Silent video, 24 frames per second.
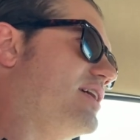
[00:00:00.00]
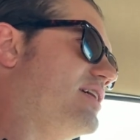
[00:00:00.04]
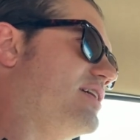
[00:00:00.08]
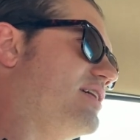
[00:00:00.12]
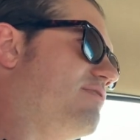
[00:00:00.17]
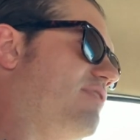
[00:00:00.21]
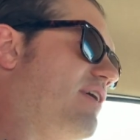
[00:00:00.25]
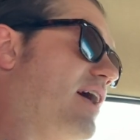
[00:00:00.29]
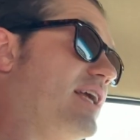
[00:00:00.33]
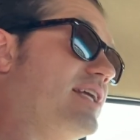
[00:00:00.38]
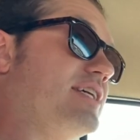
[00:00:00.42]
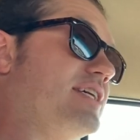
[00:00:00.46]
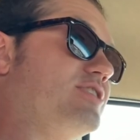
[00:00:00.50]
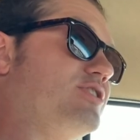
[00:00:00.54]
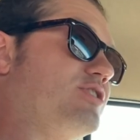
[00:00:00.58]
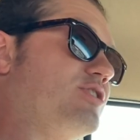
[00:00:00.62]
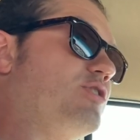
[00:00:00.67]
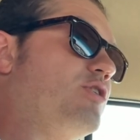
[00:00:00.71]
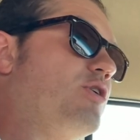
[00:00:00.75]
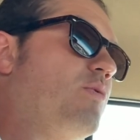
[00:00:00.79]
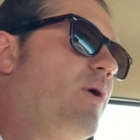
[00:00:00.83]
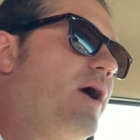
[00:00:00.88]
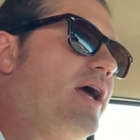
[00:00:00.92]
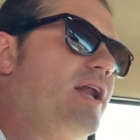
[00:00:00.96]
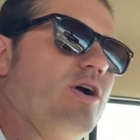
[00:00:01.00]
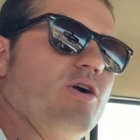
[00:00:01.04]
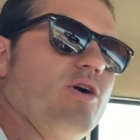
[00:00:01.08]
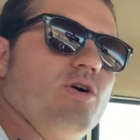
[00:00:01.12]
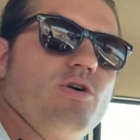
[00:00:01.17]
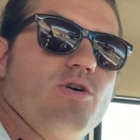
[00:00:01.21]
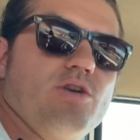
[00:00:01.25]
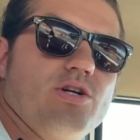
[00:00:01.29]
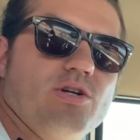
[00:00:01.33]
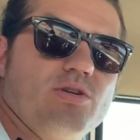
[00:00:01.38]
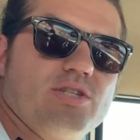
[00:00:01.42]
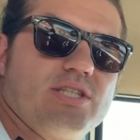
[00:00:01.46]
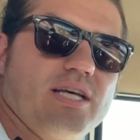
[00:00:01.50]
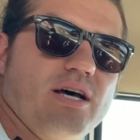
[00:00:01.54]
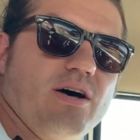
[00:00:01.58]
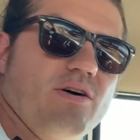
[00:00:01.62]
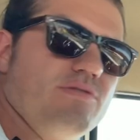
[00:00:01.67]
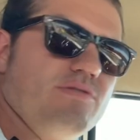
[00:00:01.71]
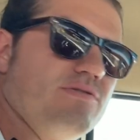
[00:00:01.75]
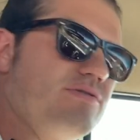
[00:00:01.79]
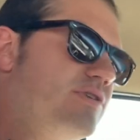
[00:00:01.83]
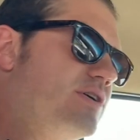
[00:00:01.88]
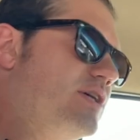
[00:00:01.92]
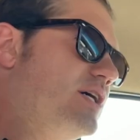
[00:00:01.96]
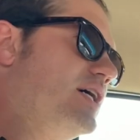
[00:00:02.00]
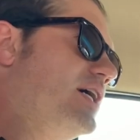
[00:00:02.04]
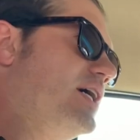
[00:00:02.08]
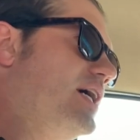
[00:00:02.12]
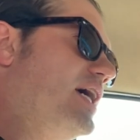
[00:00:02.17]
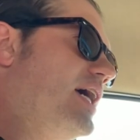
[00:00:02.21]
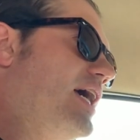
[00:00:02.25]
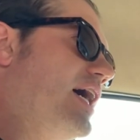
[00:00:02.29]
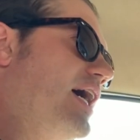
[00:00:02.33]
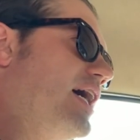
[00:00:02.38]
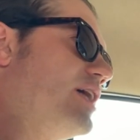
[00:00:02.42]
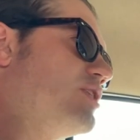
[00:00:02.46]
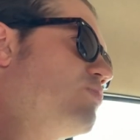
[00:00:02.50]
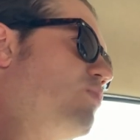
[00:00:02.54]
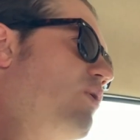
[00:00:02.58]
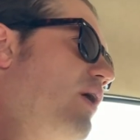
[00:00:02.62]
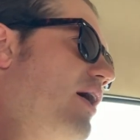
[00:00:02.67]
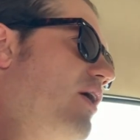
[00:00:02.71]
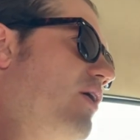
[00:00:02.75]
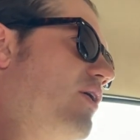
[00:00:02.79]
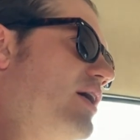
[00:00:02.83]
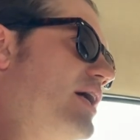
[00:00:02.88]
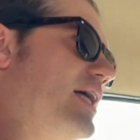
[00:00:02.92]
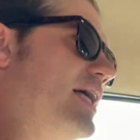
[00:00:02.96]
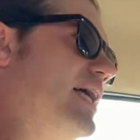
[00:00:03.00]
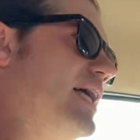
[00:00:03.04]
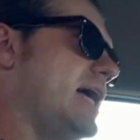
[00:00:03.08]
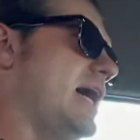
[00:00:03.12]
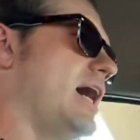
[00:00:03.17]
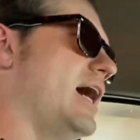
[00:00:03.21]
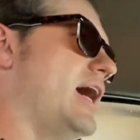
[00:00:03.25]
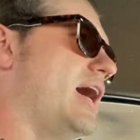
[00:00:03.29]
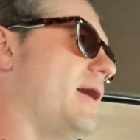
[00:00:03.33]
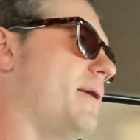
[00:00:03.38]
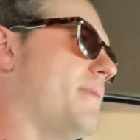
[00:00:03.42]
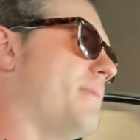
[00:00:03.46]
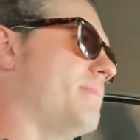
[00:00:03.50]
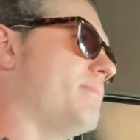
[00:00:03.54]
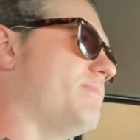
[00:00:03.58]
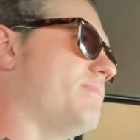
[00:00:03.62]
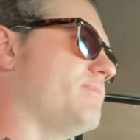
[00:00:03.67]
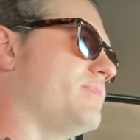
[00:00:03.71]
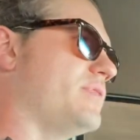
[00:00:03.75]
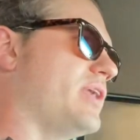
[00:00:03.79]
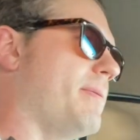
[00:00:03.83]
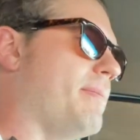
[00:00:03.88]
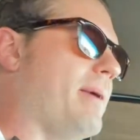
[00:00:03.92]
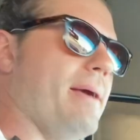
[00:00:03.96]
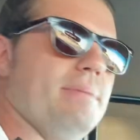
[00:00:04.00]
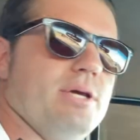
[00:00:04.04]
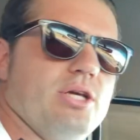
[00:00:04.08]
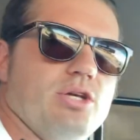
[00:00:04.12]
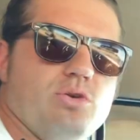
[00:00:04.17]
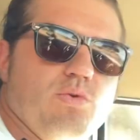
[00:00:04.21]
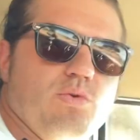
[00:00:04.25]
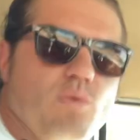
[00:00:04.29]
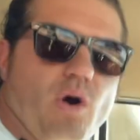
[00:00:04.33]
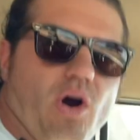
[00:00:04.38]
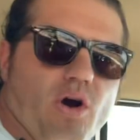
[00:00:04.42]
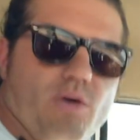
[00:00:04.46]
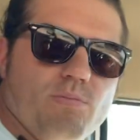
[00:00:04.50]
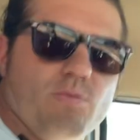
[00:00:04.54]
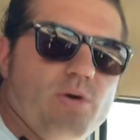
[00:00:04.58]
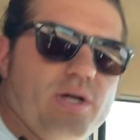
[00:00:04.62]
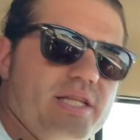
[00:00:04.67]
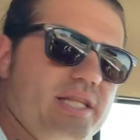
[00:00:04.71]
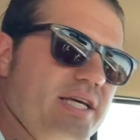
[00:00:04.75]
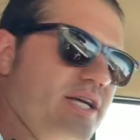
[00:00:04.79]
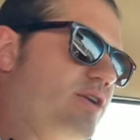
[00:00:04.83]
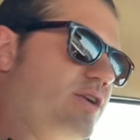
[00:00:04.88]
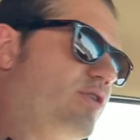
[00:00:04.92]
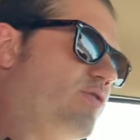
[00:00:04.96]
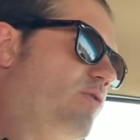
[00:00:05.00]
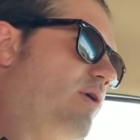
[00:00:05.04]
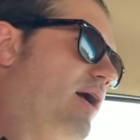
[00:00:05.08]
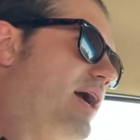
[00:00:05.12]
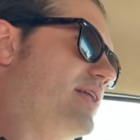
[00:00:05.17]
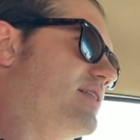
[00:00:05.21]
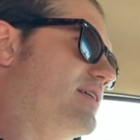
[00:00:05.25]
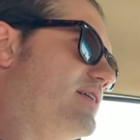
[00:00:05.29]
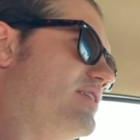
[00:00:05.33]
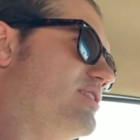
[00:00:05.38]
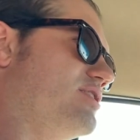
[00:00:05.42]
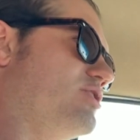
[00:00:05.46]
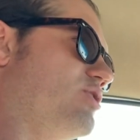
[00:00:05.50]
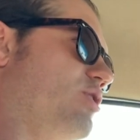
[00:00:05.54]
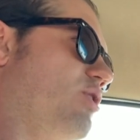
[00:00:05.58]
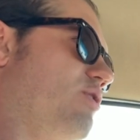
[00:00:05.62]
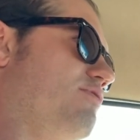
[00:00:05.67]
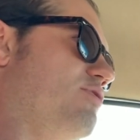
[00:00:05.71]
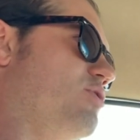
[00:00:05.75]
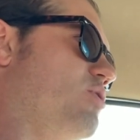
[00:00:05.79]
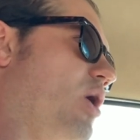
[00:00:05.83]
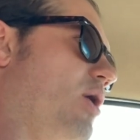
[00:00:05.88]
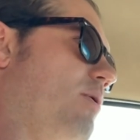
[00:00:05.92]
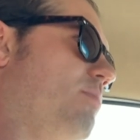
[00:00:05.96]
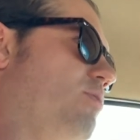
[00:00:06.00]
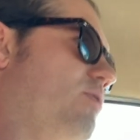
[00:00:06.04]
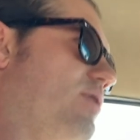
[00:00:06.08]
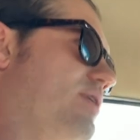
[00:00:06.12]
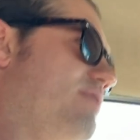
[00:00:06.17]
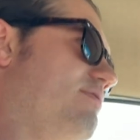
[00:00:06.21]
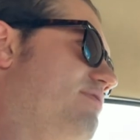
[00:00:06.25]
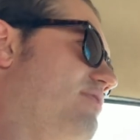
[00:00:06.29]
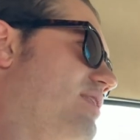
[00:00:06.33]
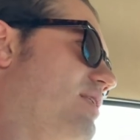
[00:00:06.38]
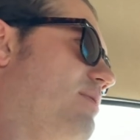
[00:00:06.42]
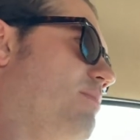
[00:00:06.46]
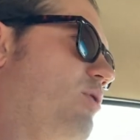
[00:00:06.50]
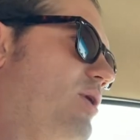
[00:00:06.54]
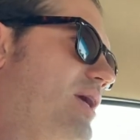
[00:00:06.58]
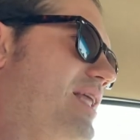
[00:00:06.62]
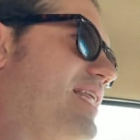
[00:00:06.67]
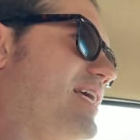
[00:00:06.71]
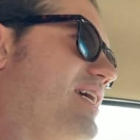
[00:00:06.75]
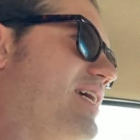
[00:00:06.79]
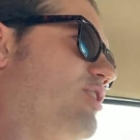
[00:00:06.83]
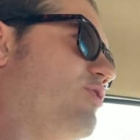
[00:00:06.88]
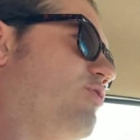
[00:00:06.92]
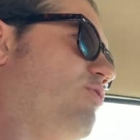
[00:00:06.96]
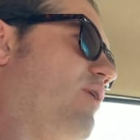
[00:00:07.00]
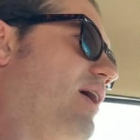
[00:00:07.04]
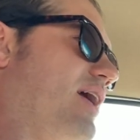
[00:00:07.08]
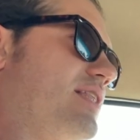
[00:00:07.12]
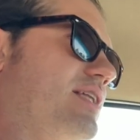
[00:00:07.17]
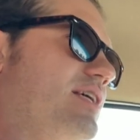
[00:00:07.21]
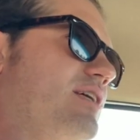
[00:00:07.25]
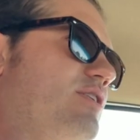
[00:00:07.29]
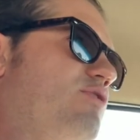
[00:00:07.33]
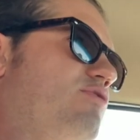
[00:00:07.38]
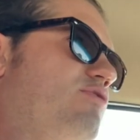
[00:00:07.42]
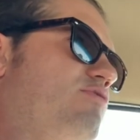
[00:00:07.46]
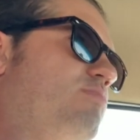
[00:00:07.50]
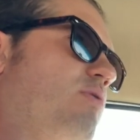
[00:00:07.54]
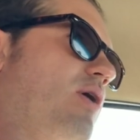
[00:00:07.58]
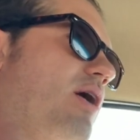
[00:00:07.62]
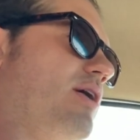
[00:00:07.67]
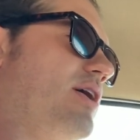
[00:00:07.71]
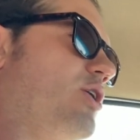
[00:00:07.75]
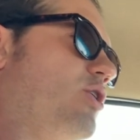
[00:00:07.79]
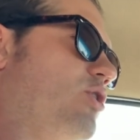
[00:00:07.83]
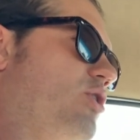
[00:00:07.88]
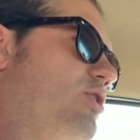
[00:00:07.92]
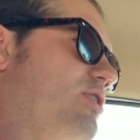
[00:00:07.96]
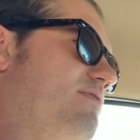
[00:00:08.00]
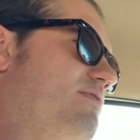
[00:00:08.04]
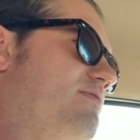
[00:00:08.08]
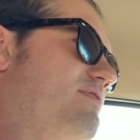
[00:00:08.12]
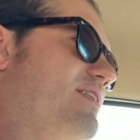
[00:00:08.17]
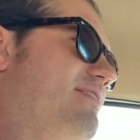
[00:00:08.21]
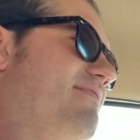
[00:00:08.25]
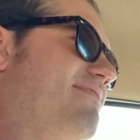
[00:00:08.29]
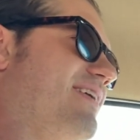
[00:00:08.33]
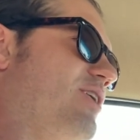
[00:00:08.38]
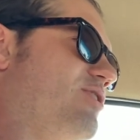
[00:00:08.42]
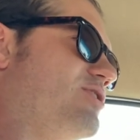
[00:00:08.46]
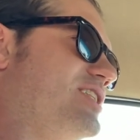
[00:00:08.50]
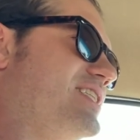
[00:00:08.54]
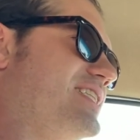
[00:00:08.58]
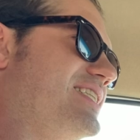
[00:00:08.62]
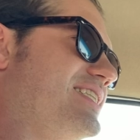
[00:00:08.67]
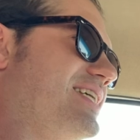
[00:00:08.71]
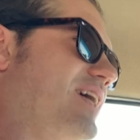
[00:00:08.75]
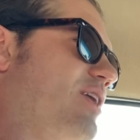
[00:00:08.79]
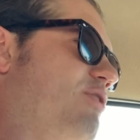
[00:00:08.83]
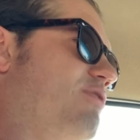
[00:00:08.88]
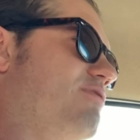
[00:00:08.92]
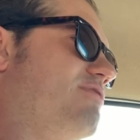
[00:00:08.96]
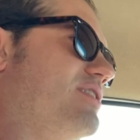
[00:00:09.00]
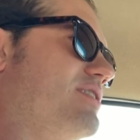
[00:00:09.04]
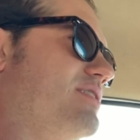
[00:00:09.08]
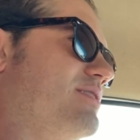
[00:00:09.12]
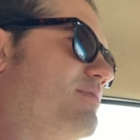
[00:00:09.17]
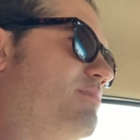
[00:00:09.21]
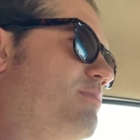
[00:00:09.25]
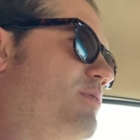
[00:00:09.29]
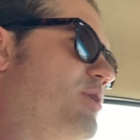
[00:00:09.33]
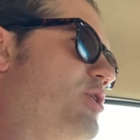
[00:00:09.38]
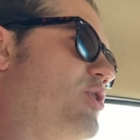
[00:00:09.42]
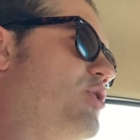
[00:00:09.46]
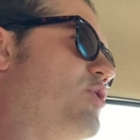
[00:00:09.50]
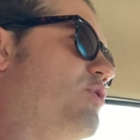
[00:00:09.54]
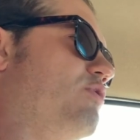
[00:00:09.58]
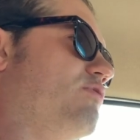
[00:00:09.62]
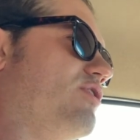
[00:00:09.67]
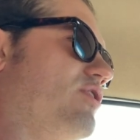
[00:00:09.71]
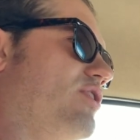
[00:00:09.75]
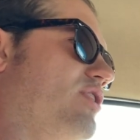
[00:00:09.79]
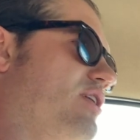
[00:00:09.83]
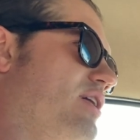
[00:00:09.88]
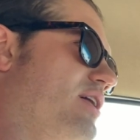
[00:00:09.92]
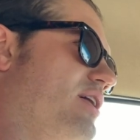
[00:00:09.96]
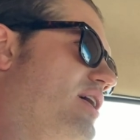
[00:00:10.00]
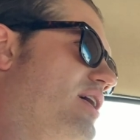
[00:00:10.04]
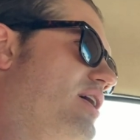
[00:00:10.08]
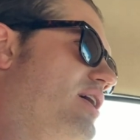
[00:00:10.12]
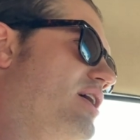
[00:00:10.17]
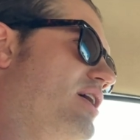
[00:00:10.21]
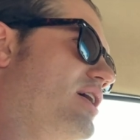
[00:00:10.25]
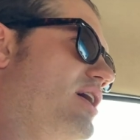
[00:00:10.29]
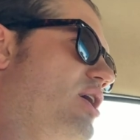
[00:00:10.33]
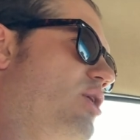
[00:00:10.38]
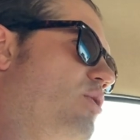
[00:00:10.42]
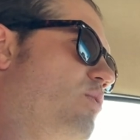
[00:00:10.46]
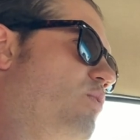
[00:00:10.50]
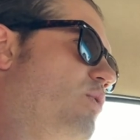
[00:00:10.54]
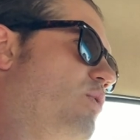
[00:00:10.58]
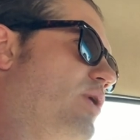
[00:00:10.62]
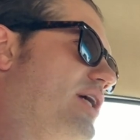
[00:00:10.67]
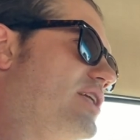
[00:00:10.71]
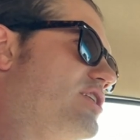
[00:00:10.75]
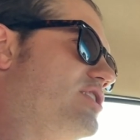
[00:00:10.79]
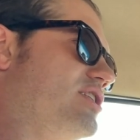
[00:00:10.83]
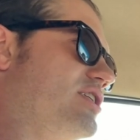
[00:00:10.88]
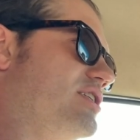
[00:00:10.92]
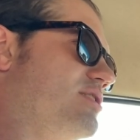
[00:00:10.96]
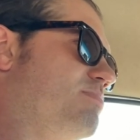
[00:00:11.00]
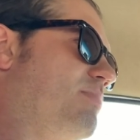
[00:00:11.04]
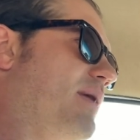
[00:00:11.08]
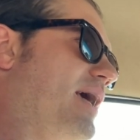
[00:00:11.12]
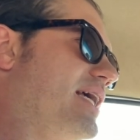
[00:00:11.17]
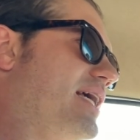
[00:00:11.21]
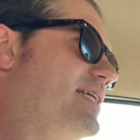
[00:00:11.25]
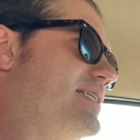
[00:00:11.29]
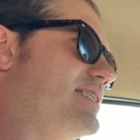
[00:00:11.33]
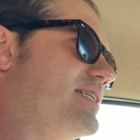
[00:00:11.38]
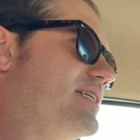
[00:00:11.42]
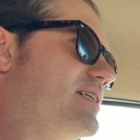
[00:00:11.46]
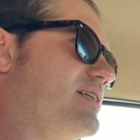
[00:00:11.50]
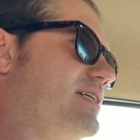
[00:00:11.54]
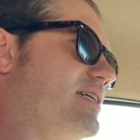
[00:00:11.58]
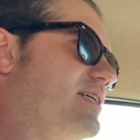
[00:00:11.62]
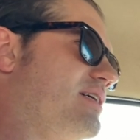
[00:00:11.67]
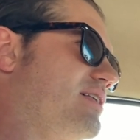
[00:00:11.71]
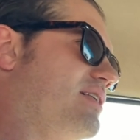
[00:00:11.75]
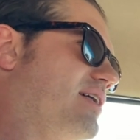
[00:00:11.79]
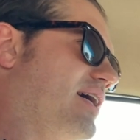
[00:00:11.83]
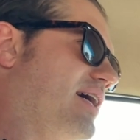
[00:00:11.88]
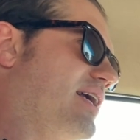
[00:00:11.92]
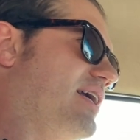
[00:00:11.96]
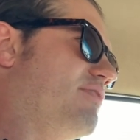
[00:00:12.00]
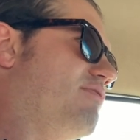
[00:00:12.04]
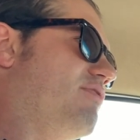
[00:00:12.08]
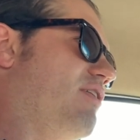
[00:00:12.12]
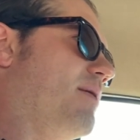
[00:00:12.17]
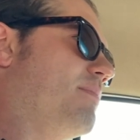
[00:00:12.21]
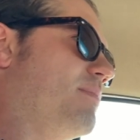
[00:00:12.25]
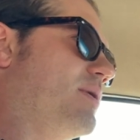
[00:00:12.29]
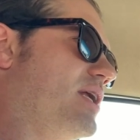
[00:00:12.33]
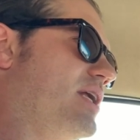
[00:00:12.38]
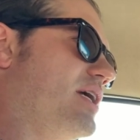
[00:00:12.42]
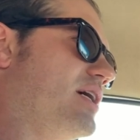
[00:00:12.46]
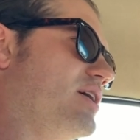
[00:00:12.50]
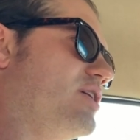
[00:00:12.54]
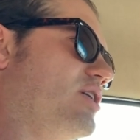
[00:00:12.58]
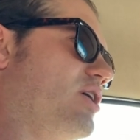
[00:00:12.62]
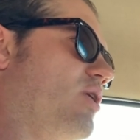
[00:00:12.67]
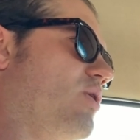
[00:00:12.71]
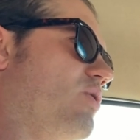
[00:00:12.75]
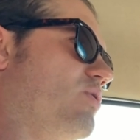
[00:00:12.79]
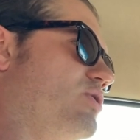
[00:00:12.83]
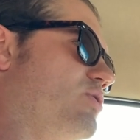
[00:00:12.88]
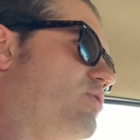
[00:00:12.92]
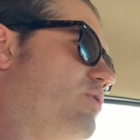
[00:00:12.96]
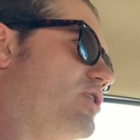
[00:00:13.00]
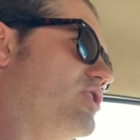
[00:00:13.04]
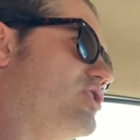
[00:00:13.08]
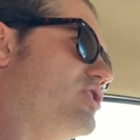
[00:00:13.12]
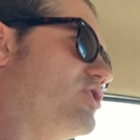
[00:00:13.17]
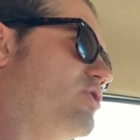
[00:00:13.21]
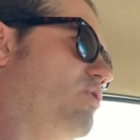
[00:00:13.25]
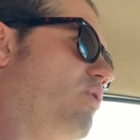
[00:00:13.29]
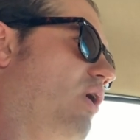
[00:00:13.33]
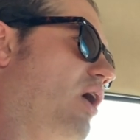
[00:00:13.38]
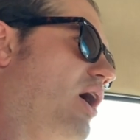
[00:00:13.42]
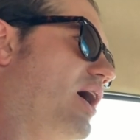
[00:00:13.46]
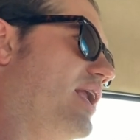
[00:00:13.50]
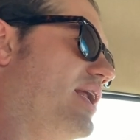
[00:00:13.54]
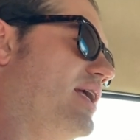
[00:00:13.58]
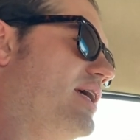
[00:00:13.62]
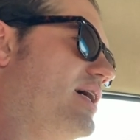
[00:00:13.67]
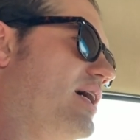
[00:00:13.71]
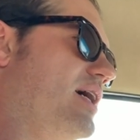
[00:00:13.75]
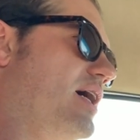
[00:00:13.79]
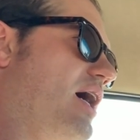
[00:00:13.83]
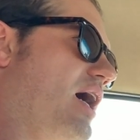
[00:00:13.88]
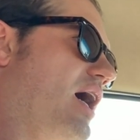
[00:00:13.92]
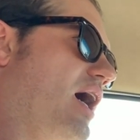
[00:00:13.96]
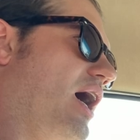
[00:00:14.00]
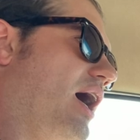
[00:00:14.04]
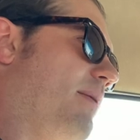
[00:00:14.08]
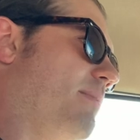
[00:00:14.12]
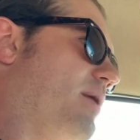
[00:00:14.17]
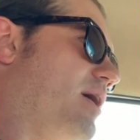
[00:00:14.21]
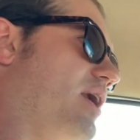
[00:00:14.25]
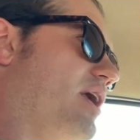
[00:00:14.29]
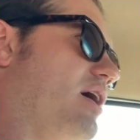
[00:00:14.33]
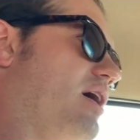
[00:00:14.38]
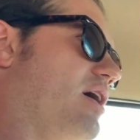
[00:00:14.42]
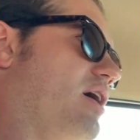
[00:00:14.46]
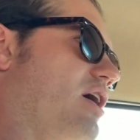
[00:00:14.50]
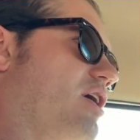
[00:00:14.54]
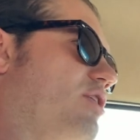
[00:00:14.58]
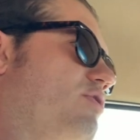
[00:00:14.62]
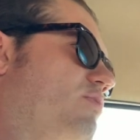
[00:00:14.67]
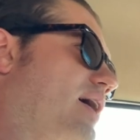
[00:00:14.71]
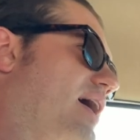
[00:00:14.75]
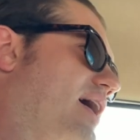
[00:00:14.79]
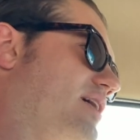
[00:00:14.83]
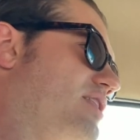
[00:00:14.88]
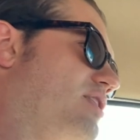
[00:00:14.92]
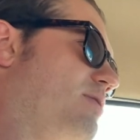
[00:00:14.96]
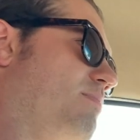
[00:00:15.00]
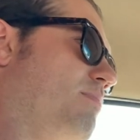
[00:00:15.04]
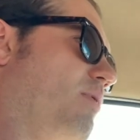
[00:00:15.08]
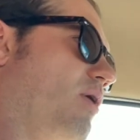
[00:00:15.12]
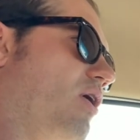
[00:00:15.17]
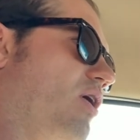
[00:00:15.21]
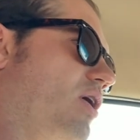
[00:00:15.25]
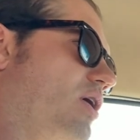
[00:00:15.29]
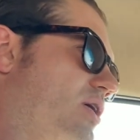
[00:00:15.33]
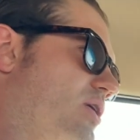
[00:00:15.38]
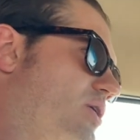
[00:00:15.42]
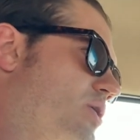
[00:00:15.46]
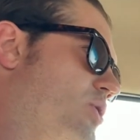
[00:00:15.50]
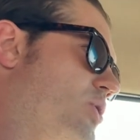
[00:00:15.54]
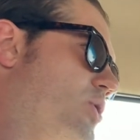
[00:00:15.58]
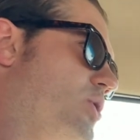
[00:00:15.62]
In fact, it's a good way to hurt yourself as well. And maybe you are breathing correctly. So if you are breathing correctly, you've probably heard of the valsalva maneuver, which is basically like if I'm going to go do a squat, I'm going to unrack the bar,